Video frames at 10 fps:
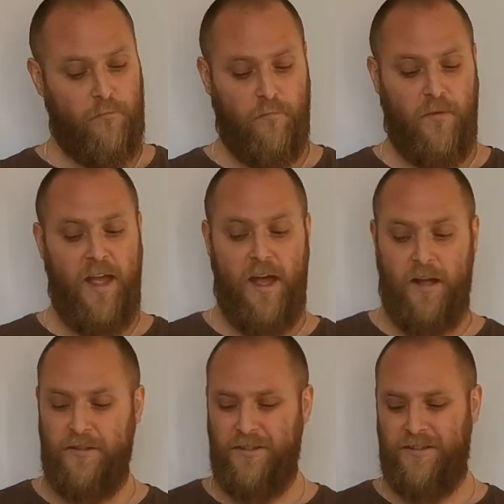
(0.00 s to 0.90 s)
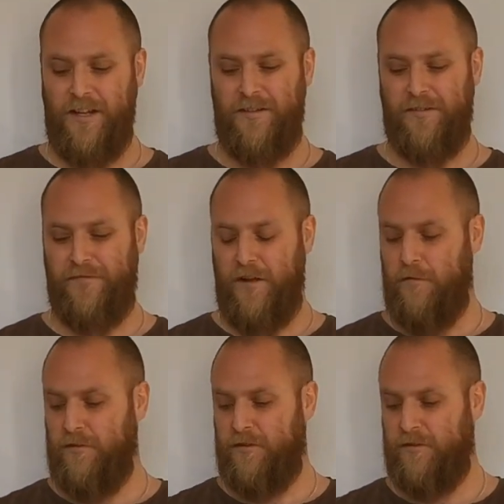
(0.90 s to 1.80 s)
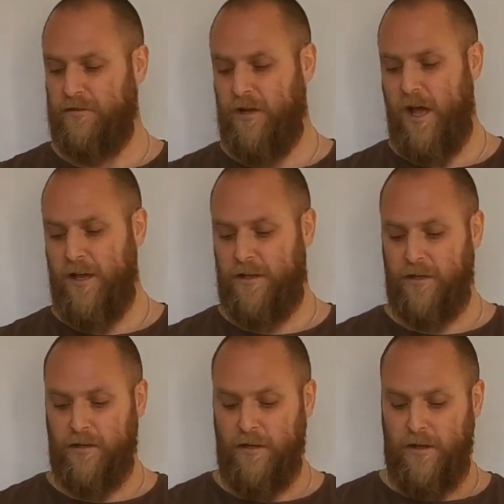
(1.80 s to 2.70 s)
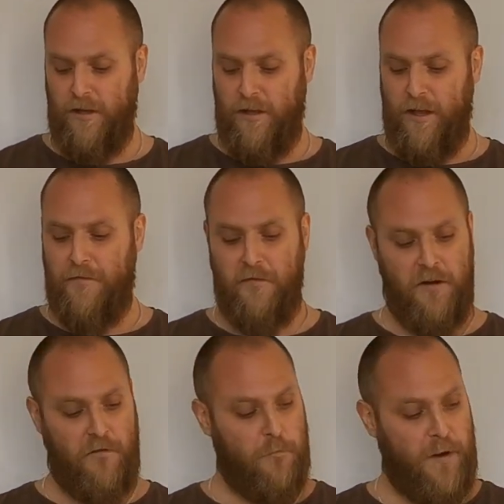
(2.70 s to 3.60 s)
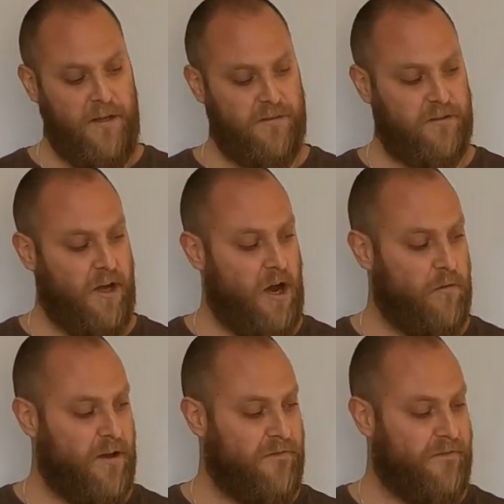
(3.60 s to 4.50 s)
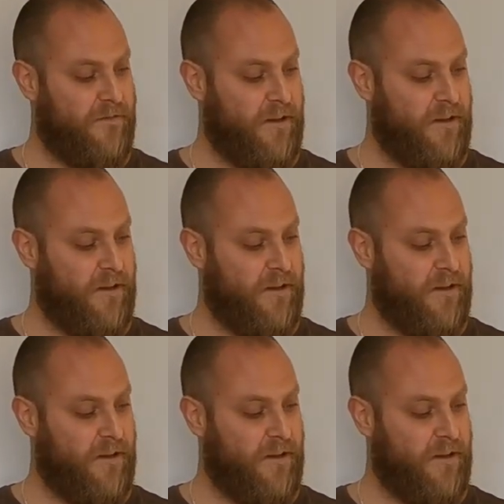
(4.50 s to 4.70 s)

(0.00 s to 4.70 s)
yeah, it just feels like if you're in the wrong place to start with,